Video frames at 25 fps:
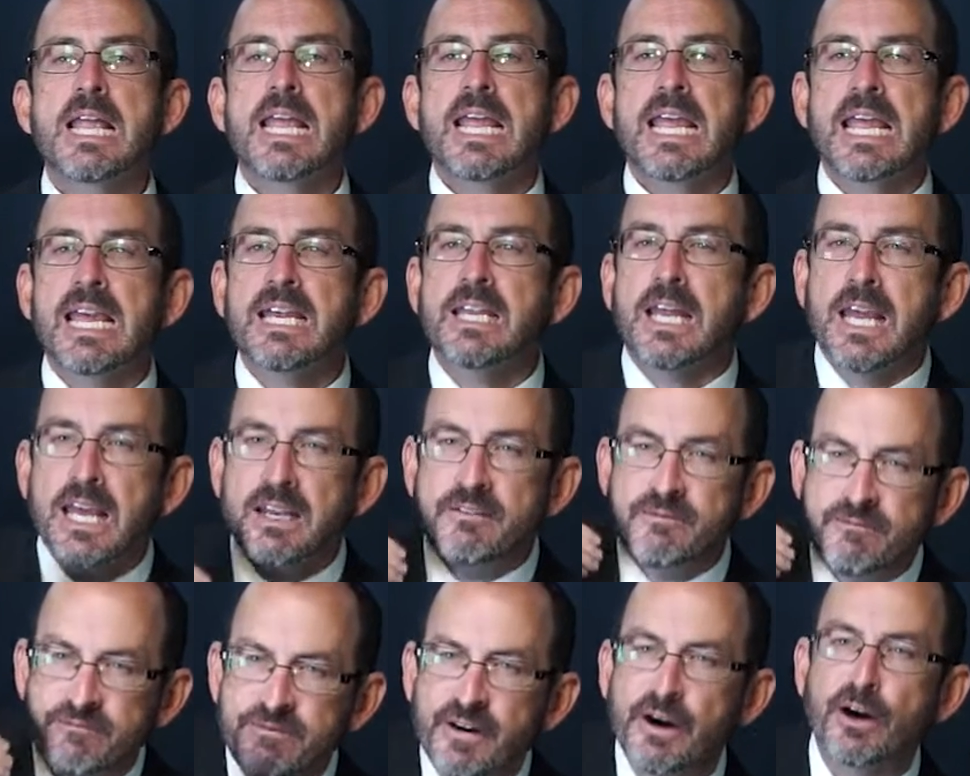It,
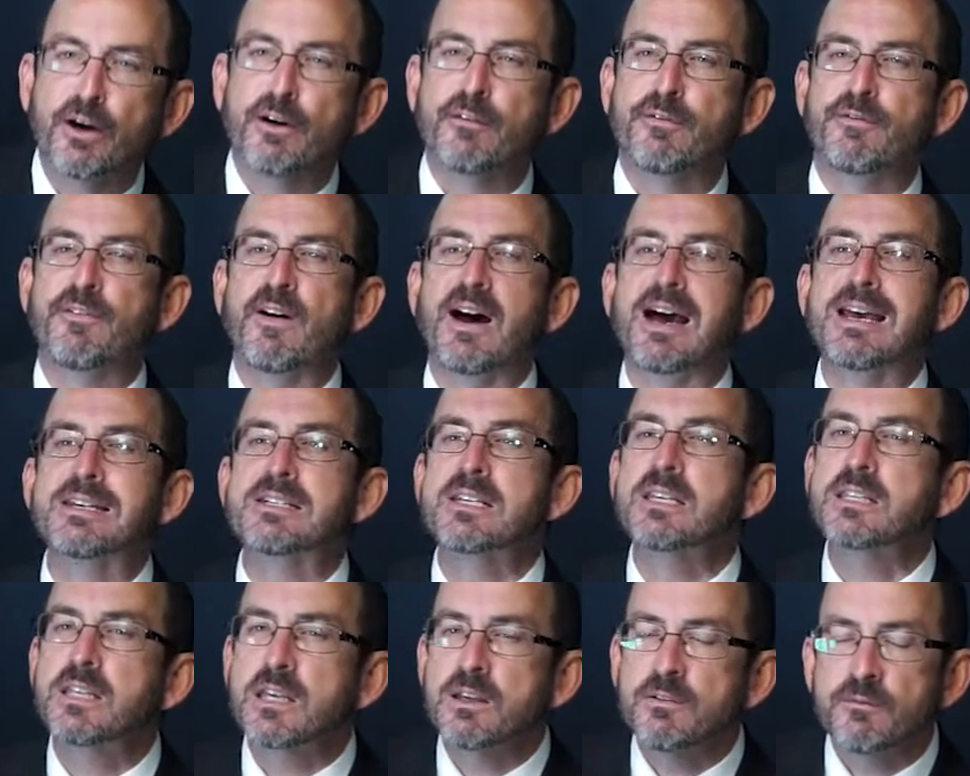it
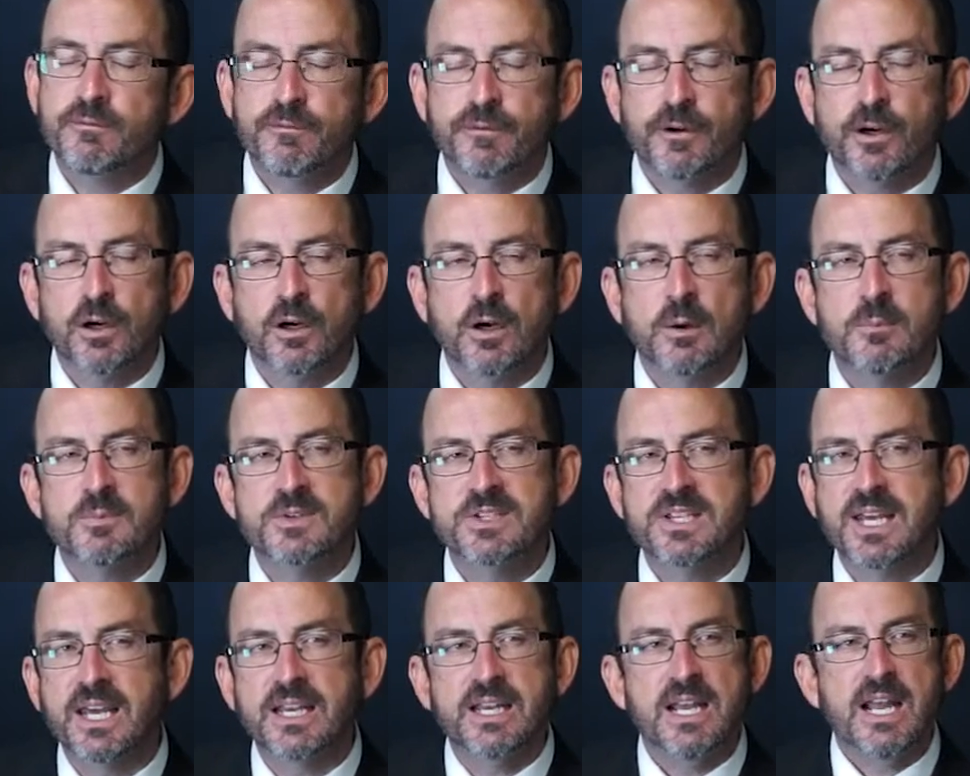verifies, it
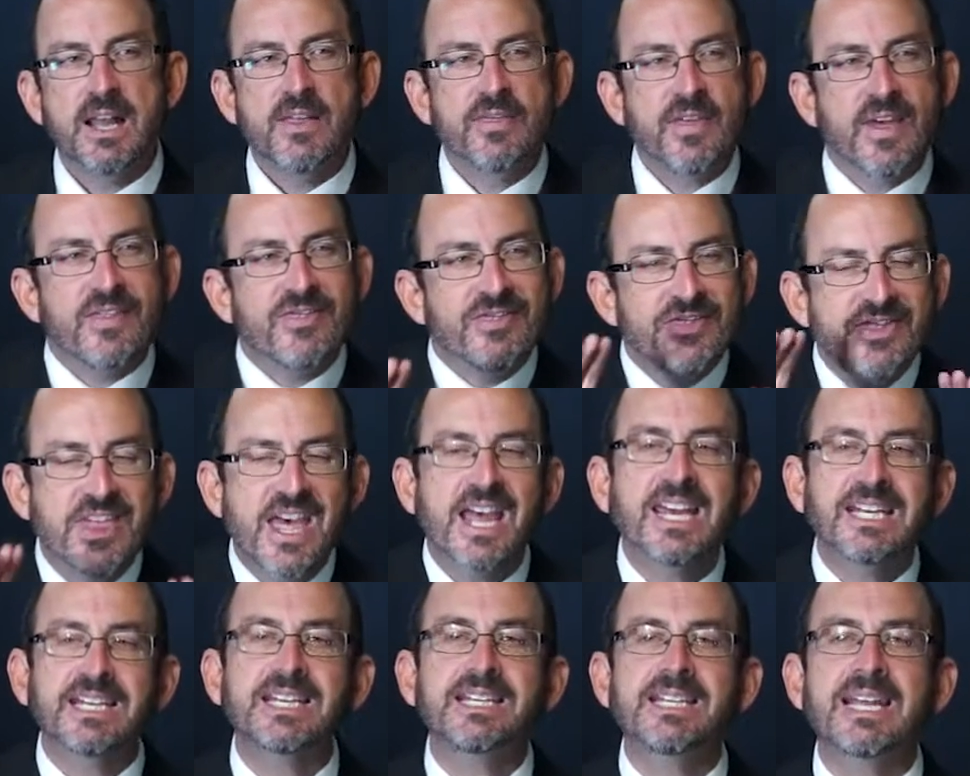confirms that, that
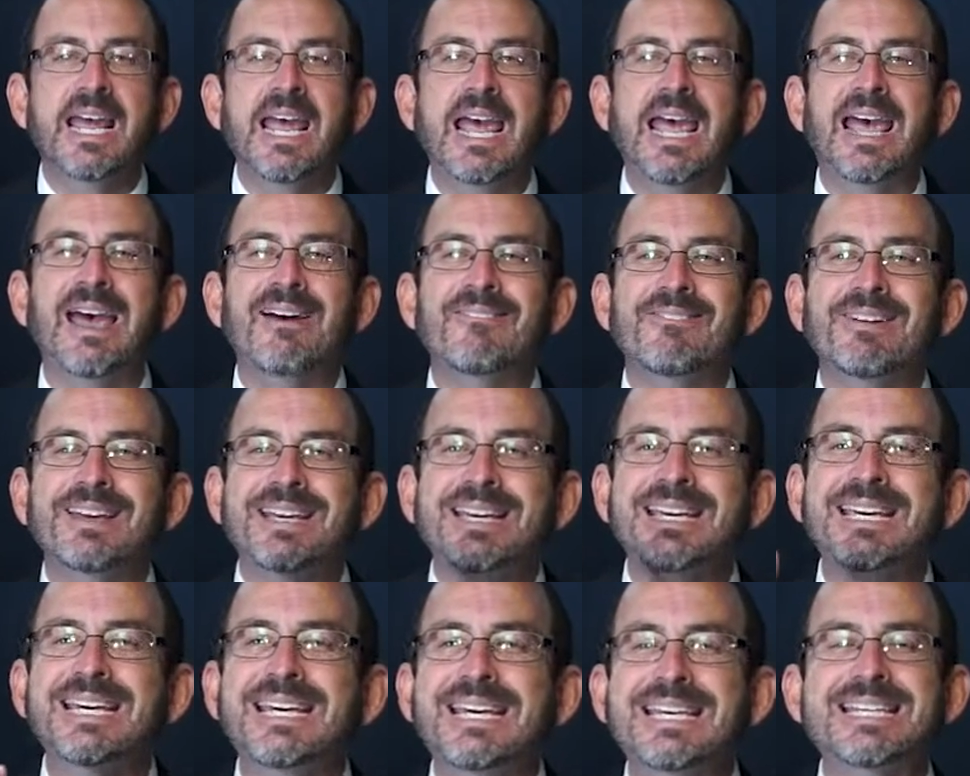they didn't have
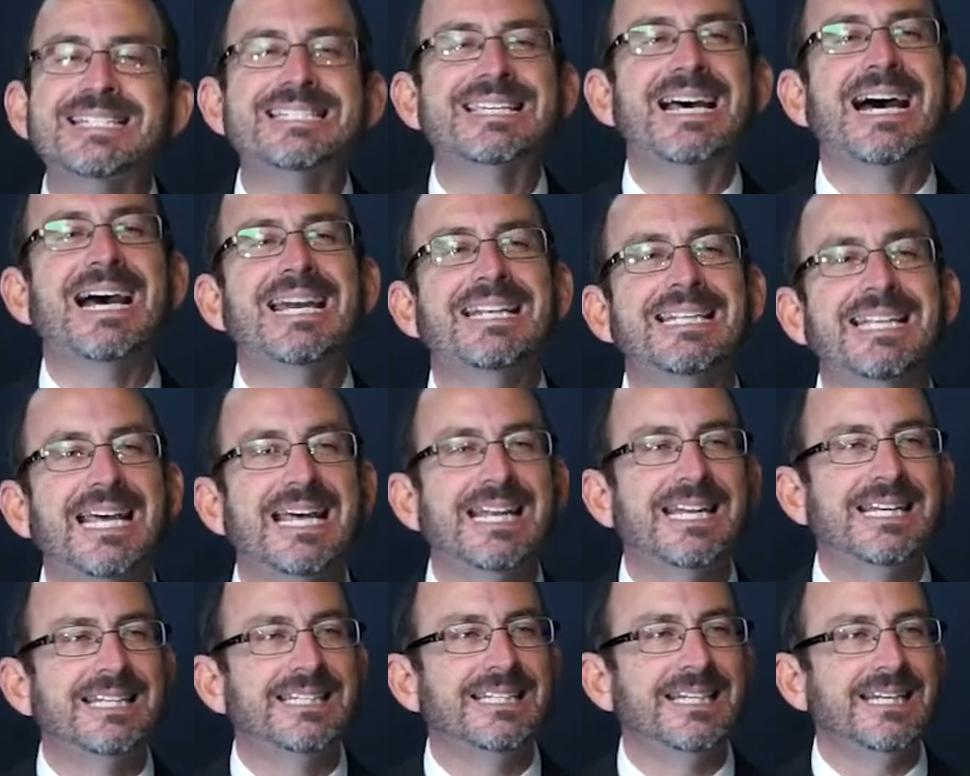his
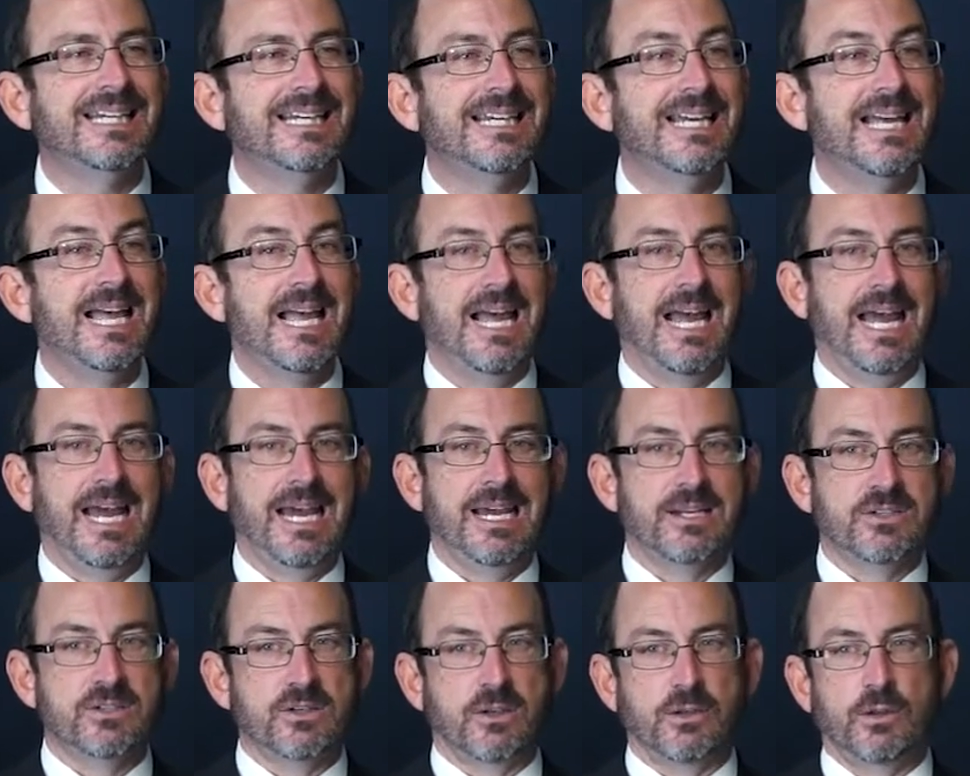identity
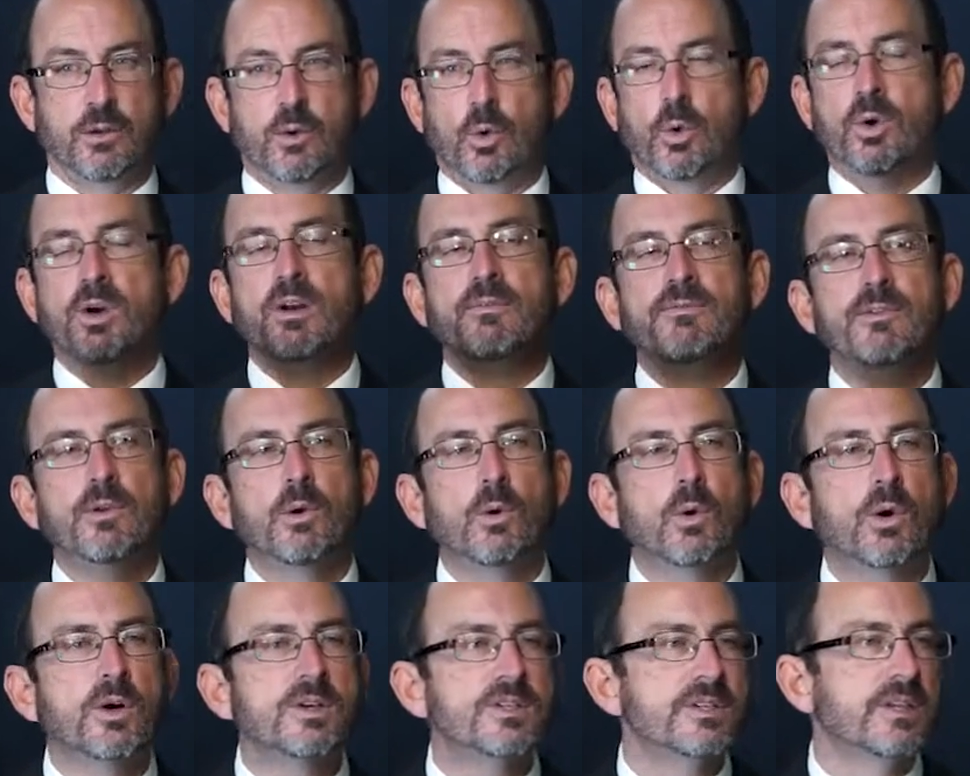as the Lord of
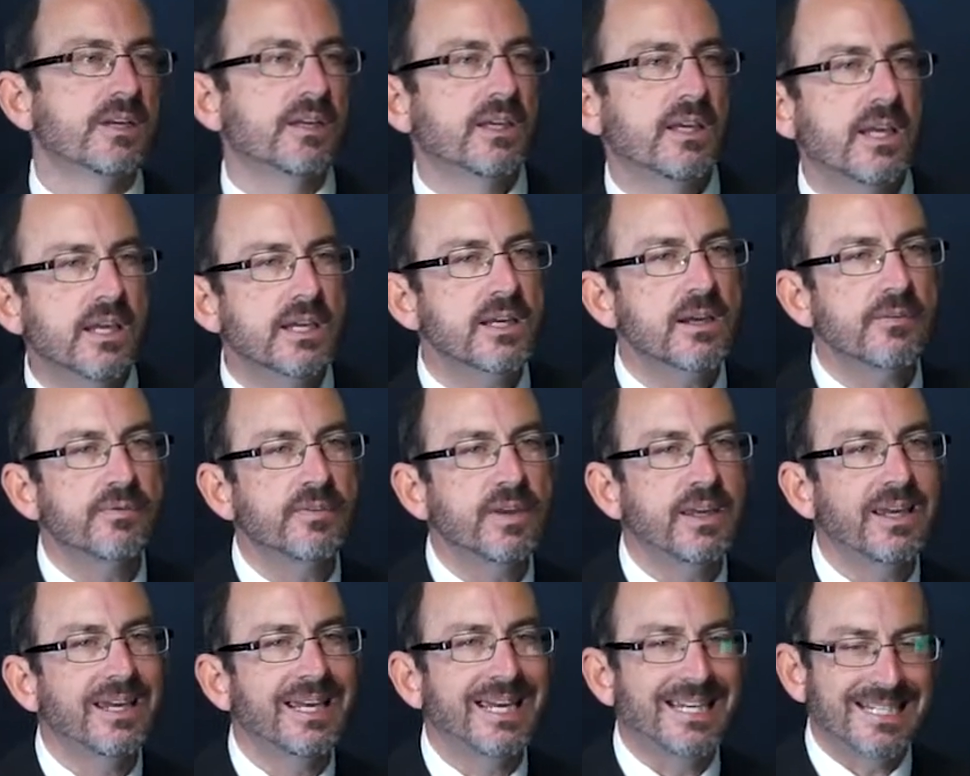Lords, the King of
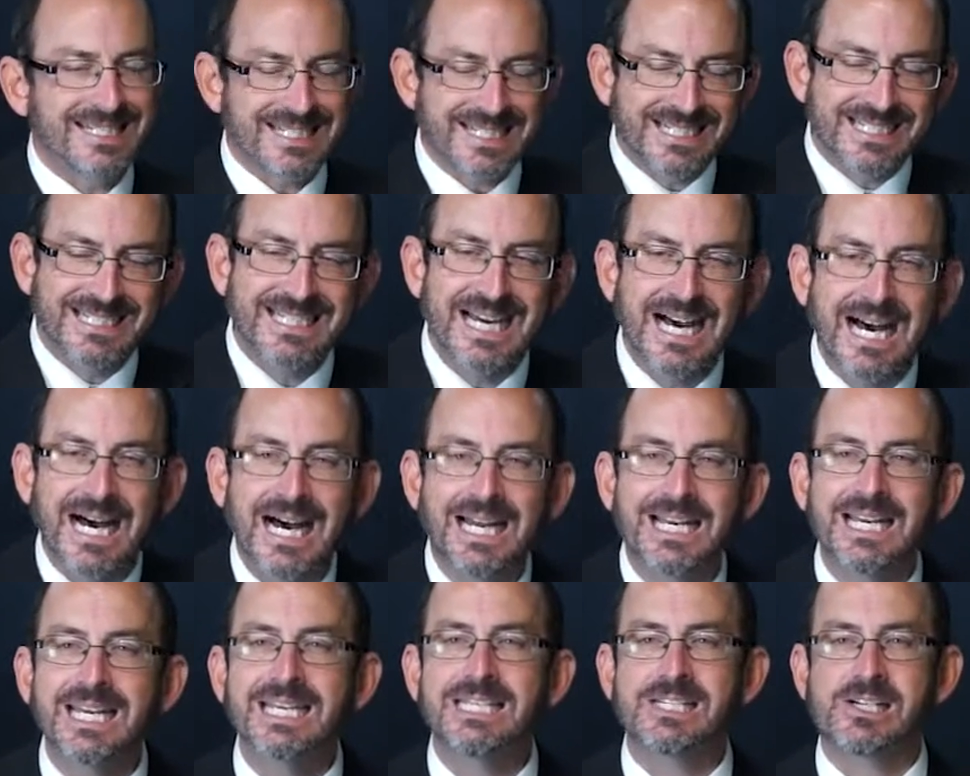Kings,
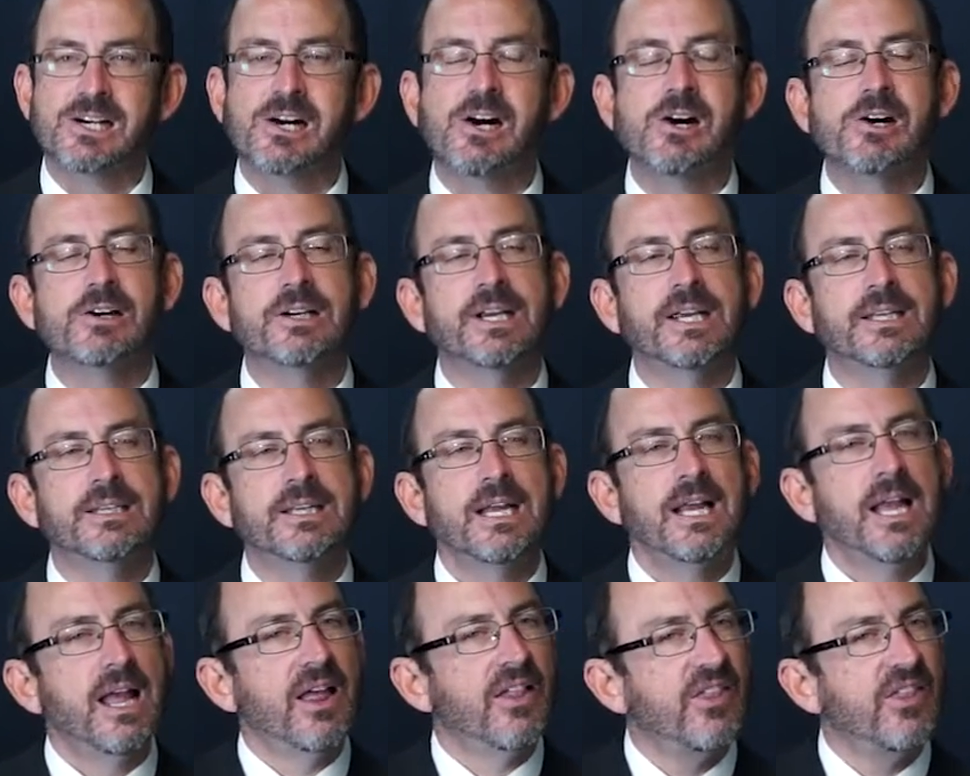God incarnate.